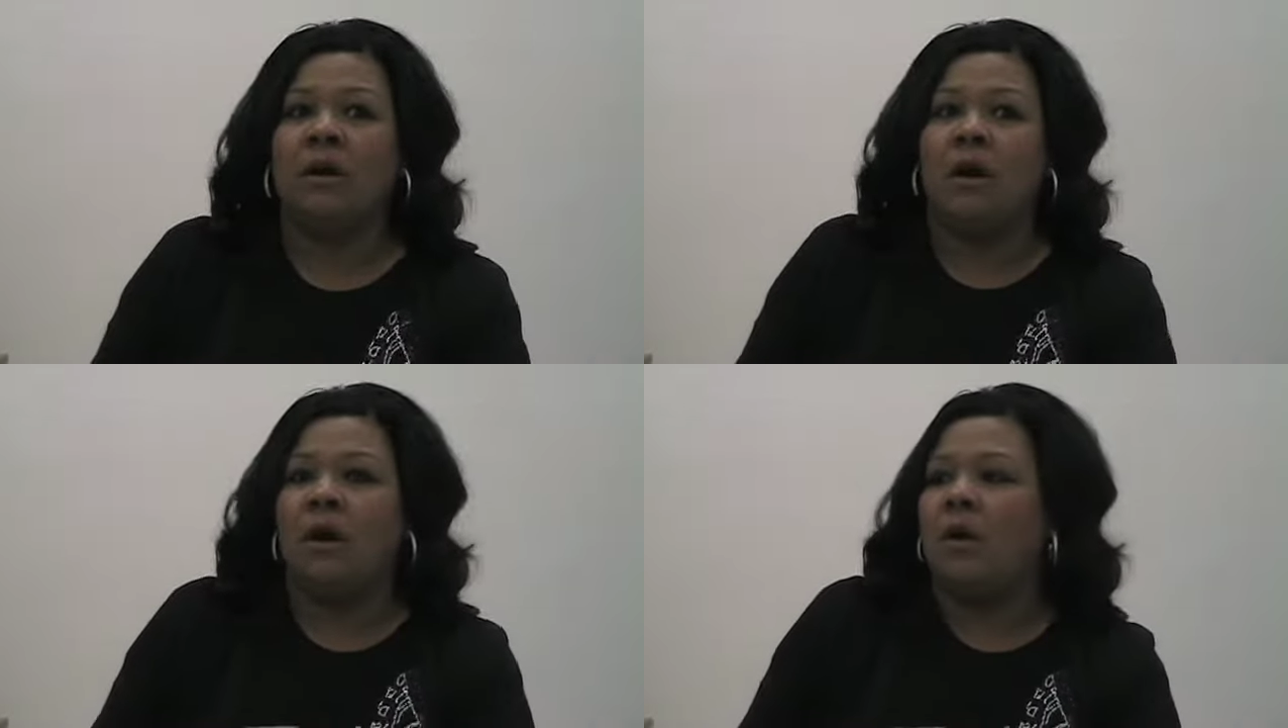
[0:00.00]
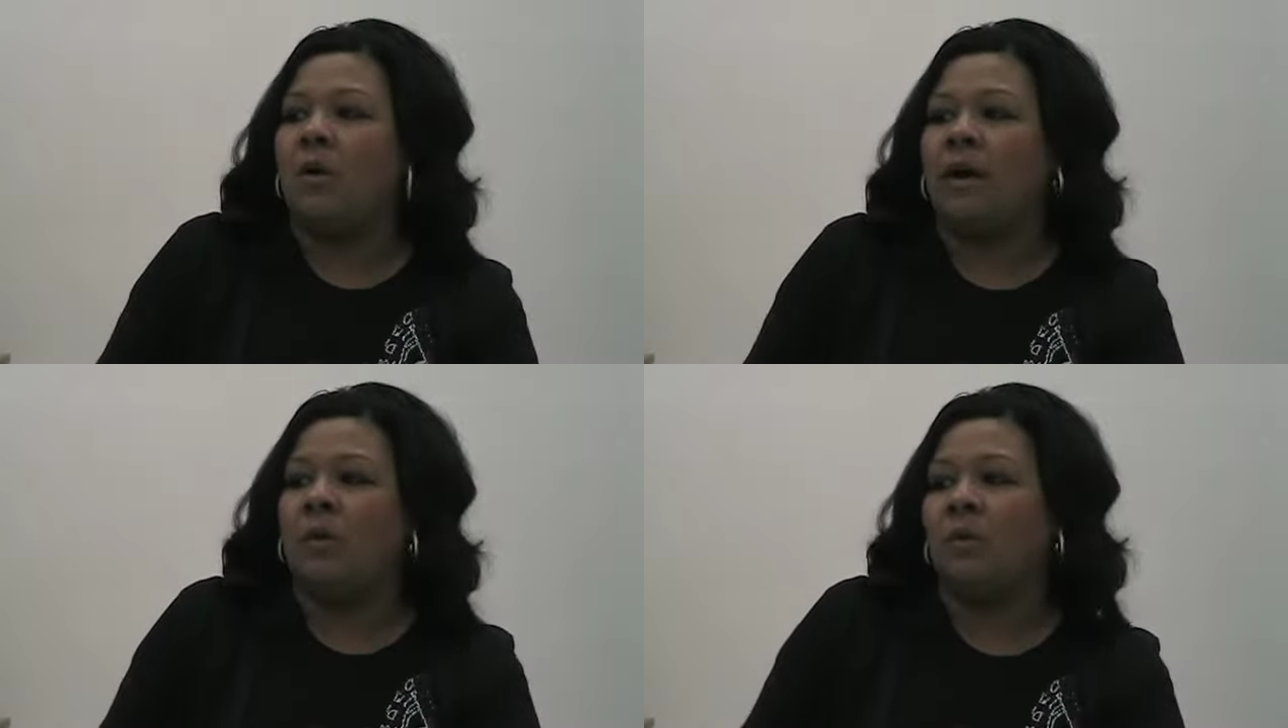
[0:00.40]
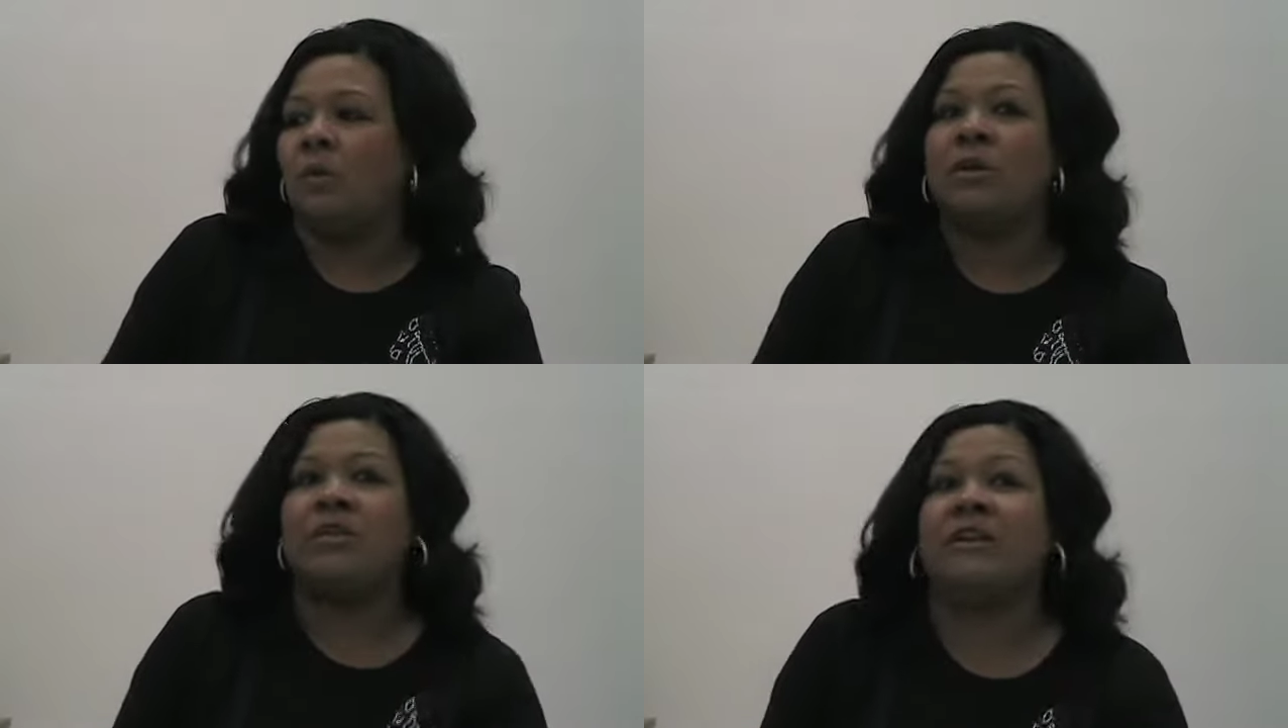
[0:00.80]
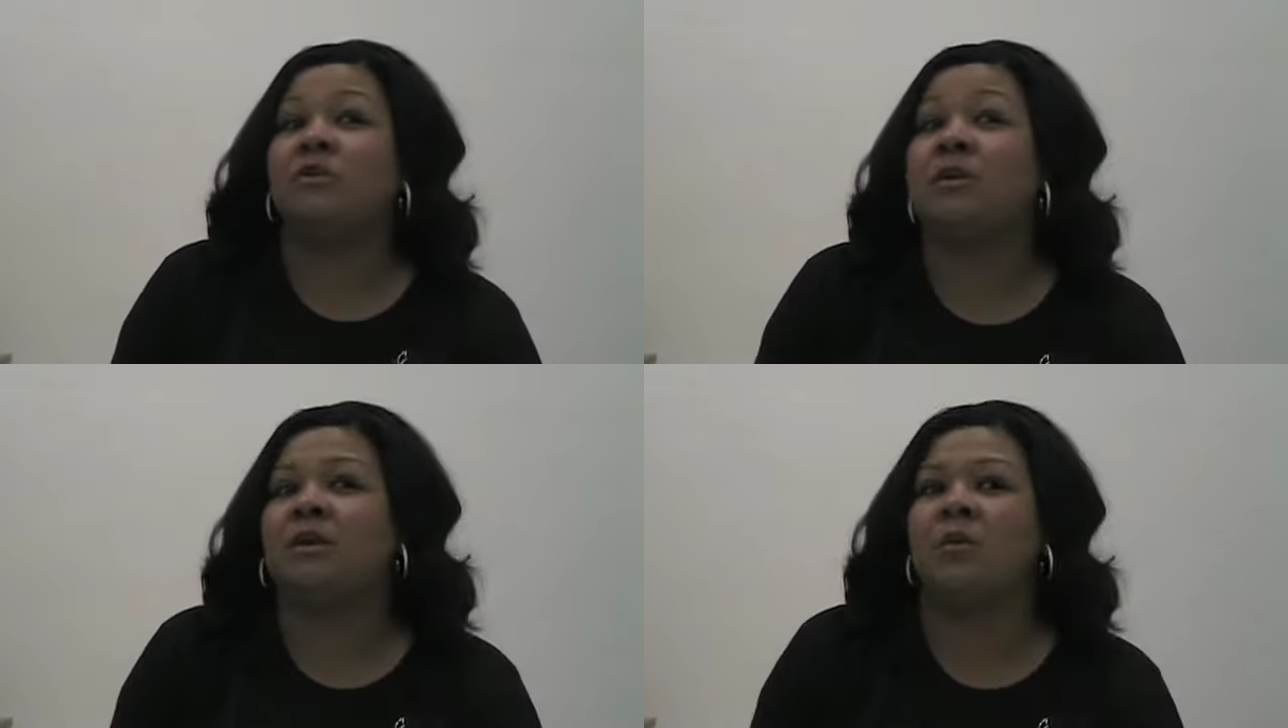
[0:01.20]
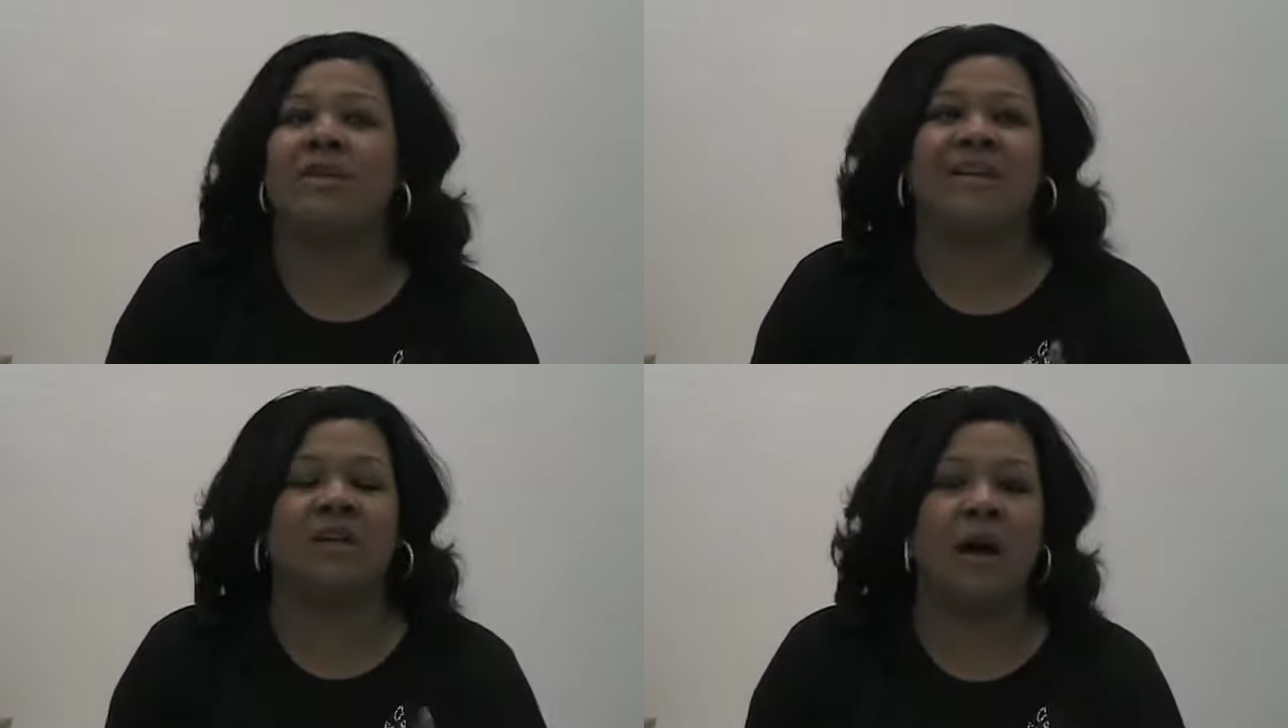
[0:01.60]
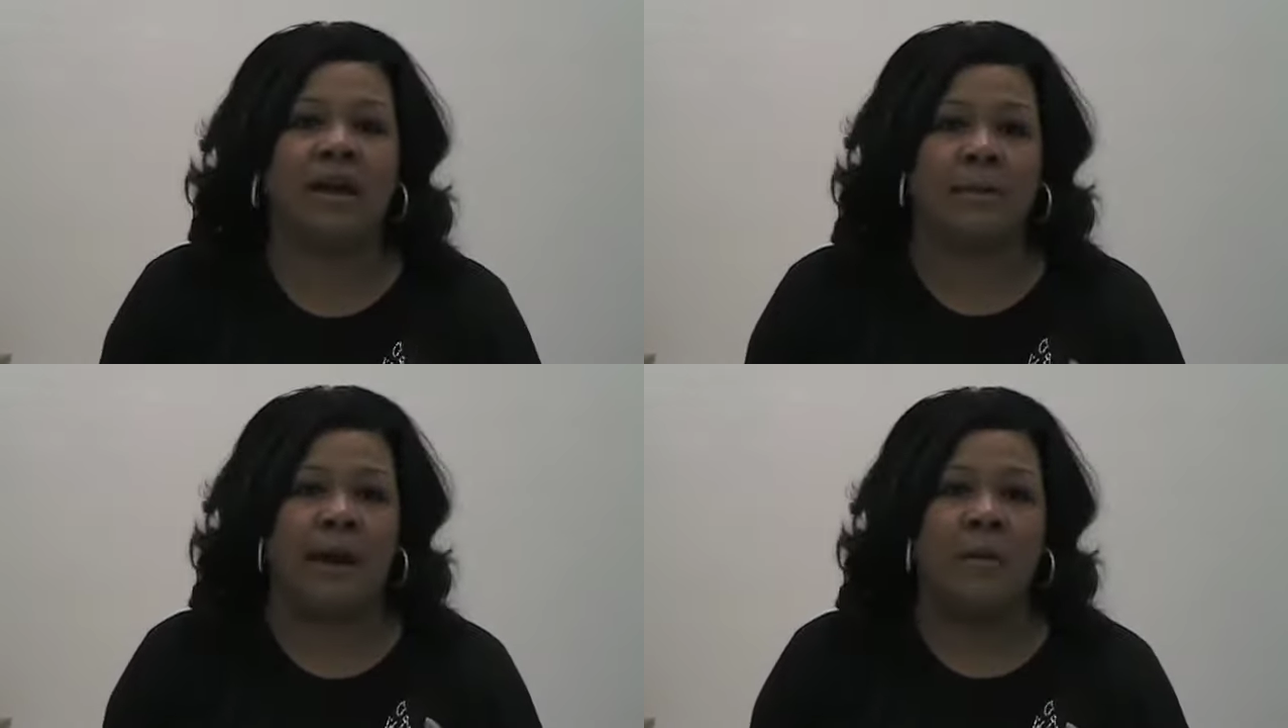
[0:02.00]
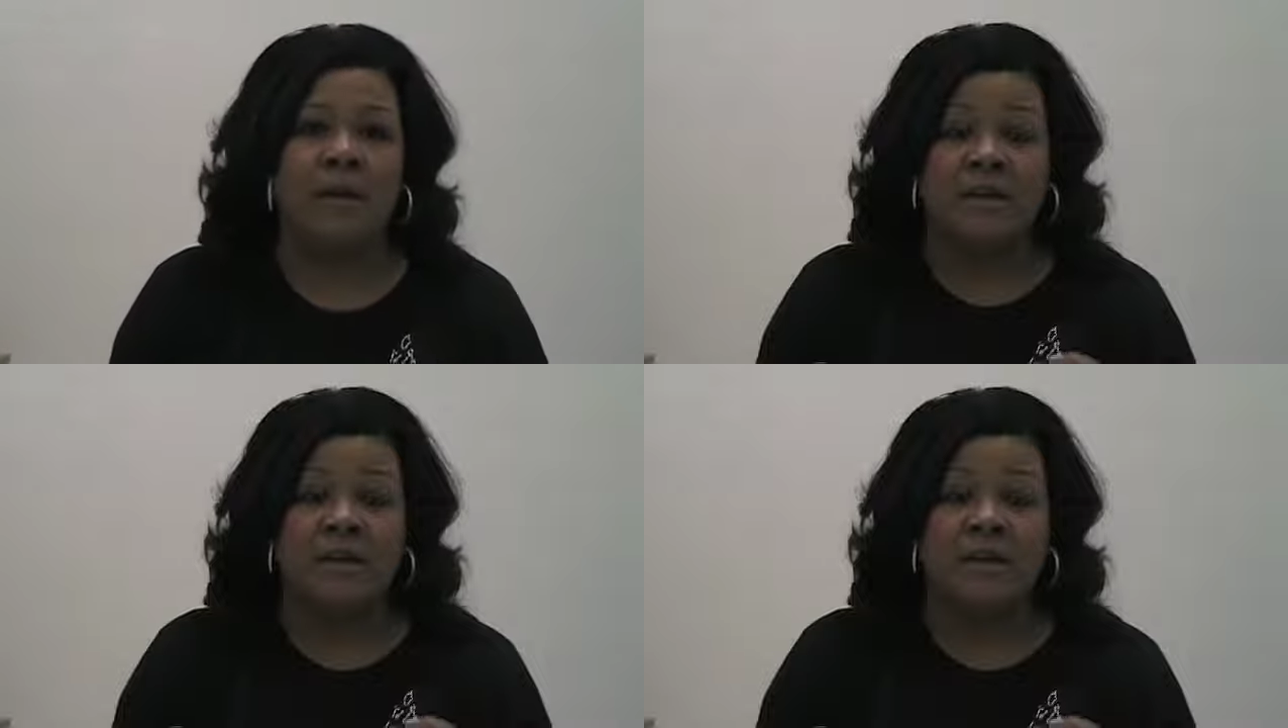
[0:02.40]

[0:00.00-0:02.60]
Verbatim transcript: Uh, okay, well, what are they doing there? What are they talking about?